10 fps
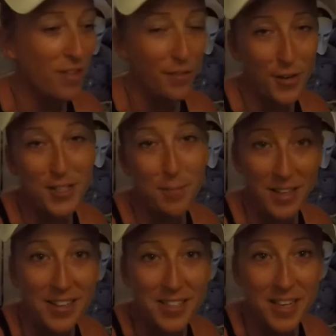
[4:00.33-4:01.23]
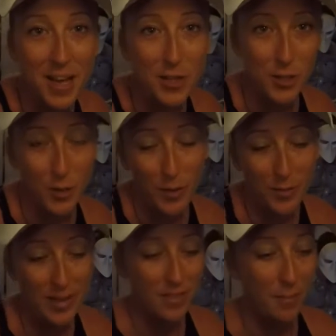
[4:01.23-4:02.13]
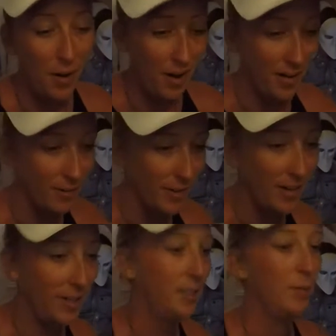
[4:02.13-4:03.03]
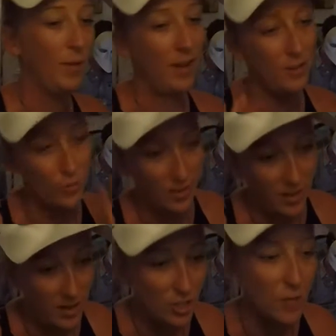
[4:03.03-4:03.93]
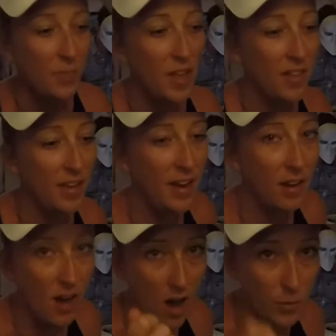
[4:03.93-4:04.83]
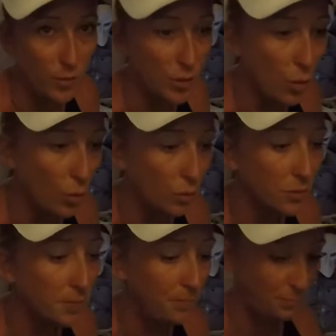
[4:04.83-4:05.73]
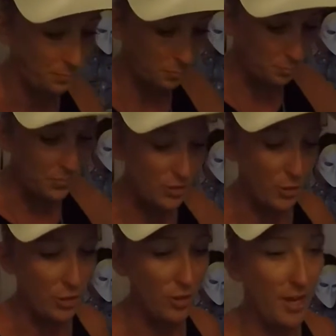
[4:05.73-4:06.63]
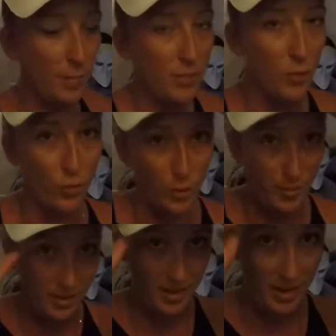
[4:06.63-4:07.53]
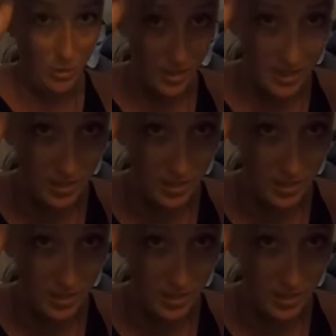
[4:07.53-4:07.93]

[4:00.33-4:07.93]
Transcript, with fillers: the first minute. So we were in the bar area, we had a drink each, then our card was called. So you line up as a group and you get